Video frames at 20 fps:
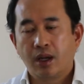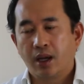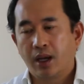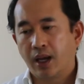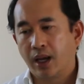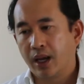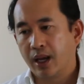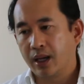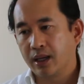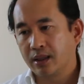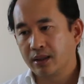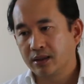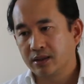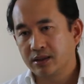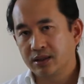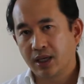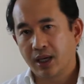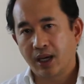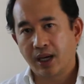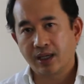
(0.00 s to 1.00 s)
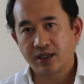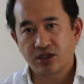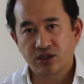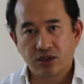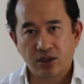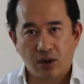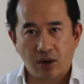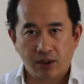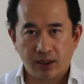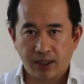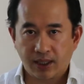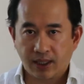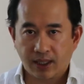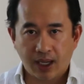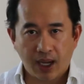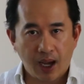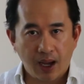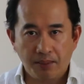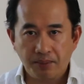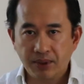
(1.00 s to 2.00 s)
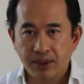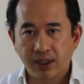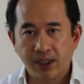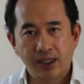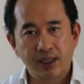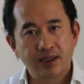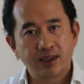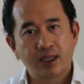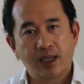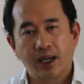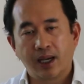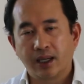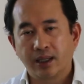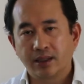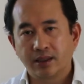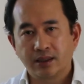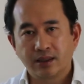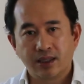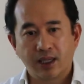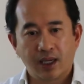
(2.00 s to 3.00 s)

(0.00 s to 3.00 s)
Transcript: and I started at companies, and